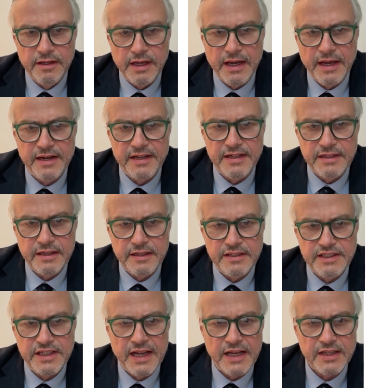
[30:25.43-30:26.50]
and
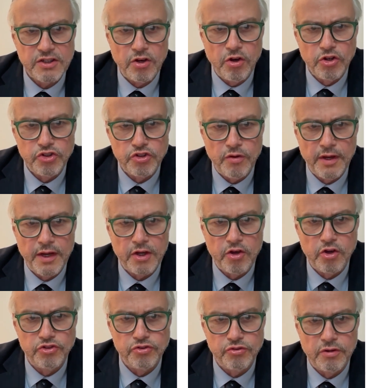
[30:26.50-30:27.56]
she has also a
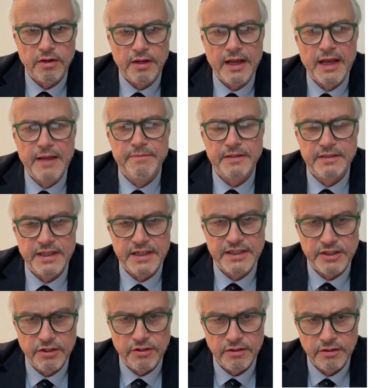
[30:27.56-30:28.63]
controlled
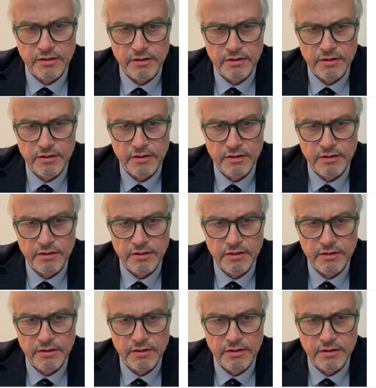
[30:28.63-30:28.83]
hypertension,